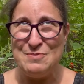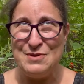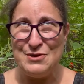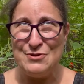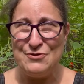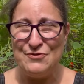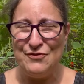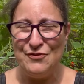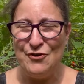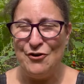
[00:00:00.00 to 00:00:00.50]

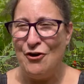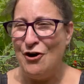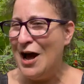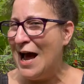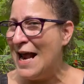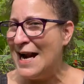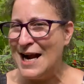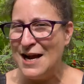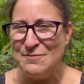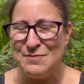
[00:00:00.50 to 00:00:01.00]
beautiful,
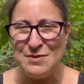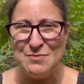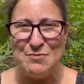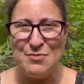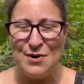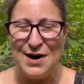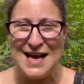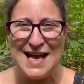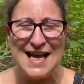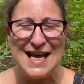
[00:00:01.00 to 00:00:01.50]
and I've been
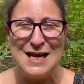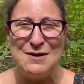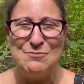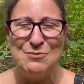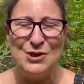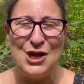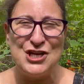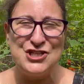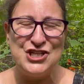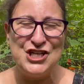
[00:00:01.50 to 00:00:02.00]
bringing in
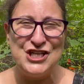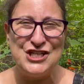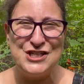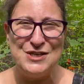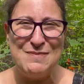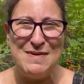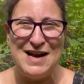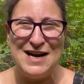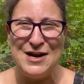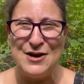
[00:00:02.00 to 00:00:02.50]
blushing
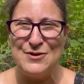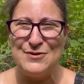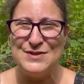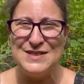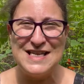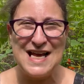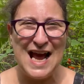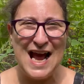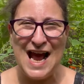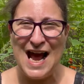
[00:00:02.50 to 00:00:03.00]

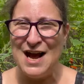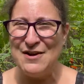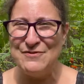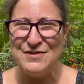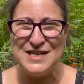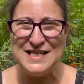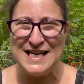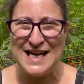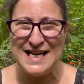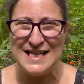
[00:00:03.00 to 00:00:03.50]
tomatoes
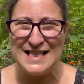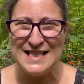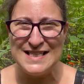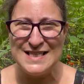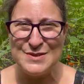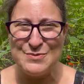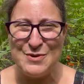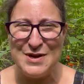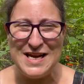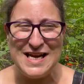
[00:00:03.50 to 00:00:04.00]
every day
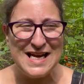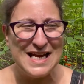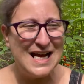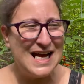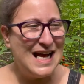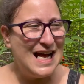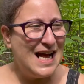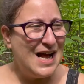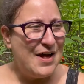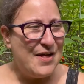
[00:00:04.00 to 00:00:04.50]
this week.
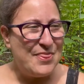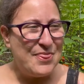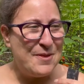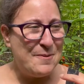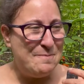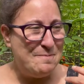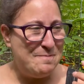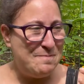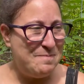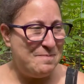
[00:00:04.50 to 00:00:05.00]

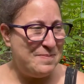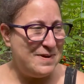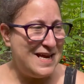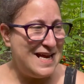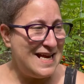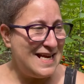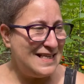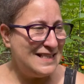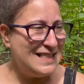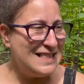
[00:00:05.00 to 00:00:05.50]
The
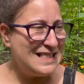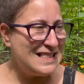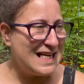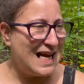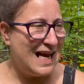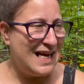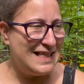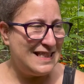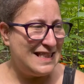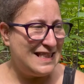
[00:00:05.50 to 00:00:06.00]
beans,
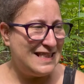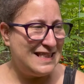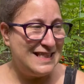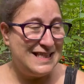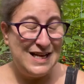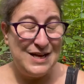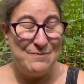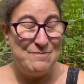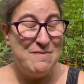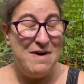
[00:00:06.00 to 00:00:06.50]

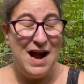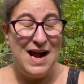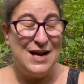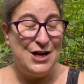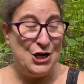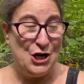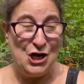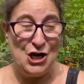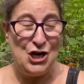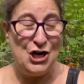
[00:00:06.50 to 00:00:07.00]
my
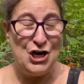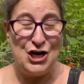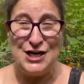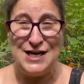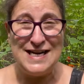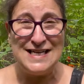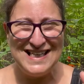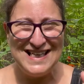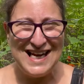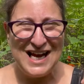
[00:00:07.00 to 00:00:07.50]

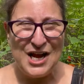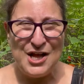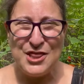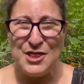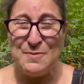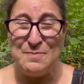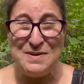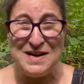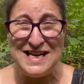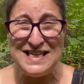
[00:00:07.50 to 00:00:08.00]
goodness.
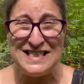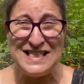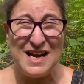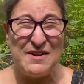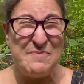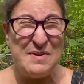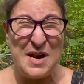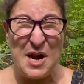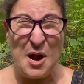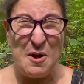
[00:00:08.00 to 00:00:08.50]
The beans have
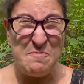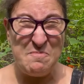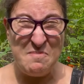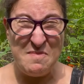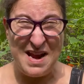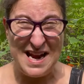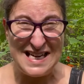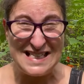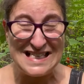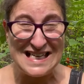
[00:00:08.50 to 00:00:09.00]
been
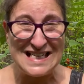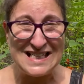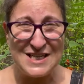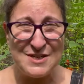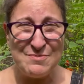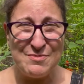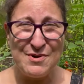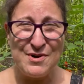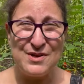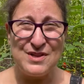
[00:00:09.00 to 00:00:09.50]
amazingly
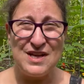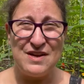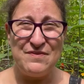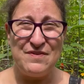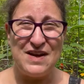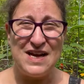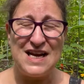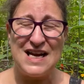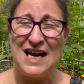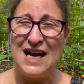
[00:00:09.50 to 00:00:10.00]

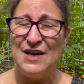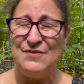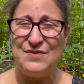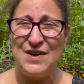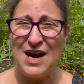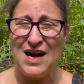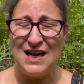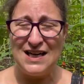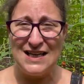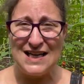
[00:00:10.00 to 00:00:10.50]
prolific. I've
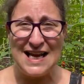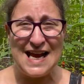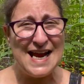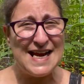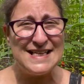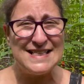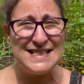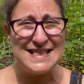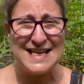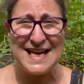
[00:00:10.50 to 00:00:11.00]
got
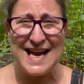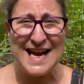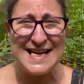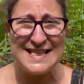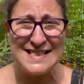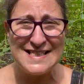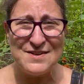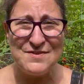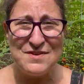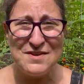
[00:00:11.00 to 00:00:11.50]
cans and
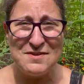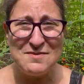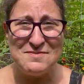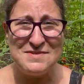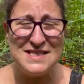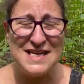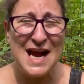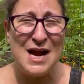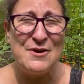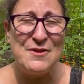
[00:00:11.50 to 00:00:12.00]
cans of them
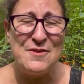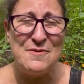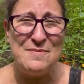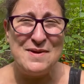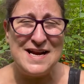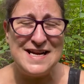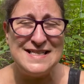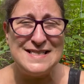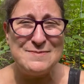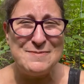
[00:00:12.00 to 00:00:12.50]
down in the
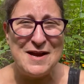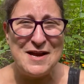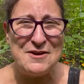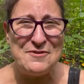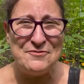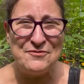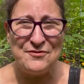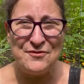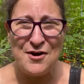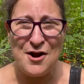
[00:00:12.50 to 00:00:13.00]
basement
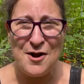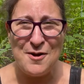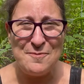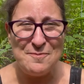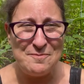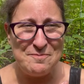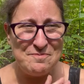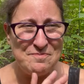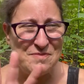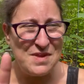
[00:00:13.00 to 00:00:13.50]

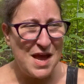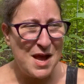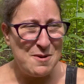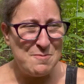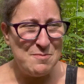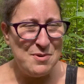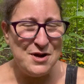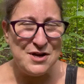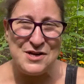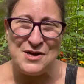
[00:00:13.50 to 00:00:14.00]
from
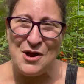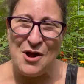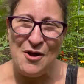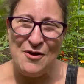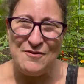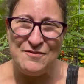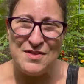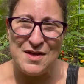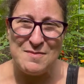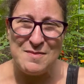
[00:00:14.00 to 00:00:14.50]
putting all
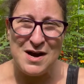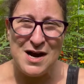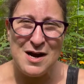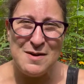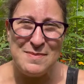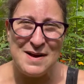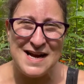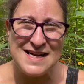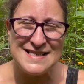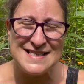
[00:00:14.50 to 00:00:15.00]
of them
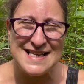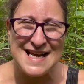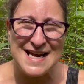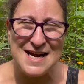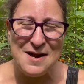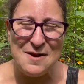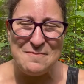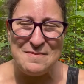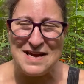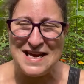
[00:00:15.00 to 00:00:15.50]
up as they
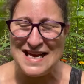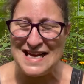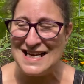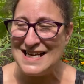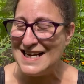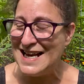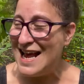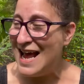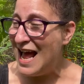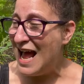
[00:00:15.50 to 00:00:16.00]
come
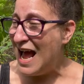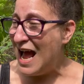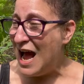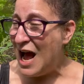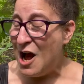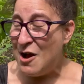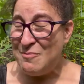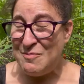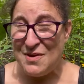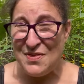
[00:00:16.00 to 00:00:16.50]
in.
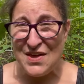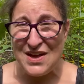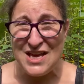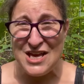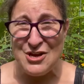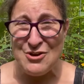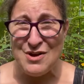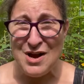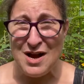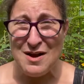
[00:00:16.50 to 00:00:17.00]
But the
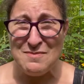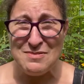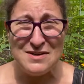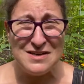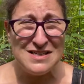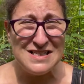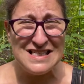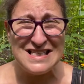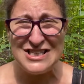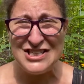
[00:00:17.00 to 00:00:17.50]

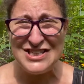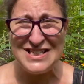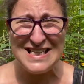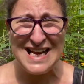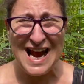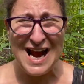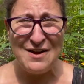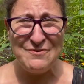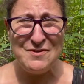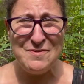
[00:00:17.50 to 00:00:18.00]
cucumbers just
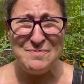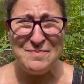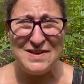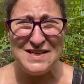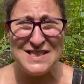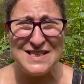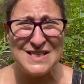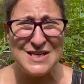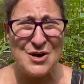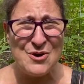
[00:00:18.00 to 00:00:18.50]
haven't
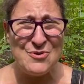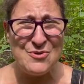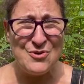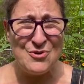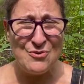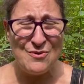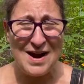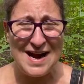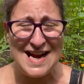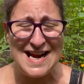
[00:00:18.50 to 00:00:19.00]
been so
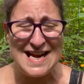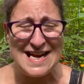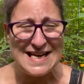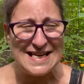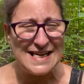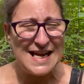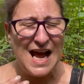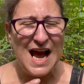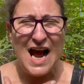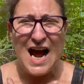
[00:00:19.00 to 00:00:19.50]

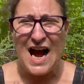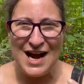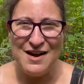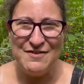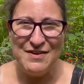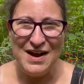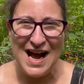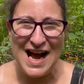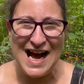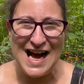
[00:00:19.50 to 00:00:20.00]
great. I've
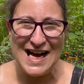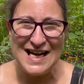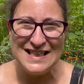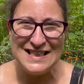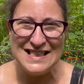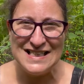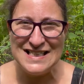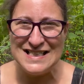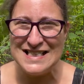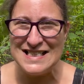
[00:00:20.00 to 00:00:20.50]

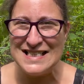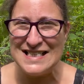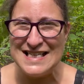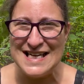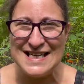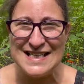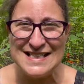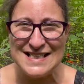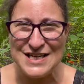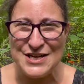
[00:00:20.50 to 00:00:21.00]
had
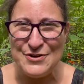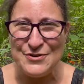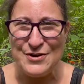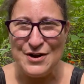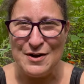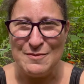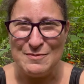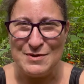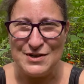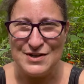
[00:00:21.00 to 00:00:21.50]
six
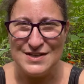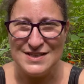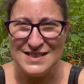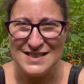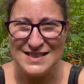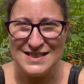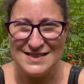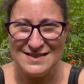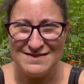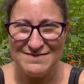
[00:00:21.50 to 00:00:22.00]

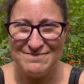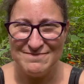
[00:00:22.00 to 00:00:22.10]
cucumbers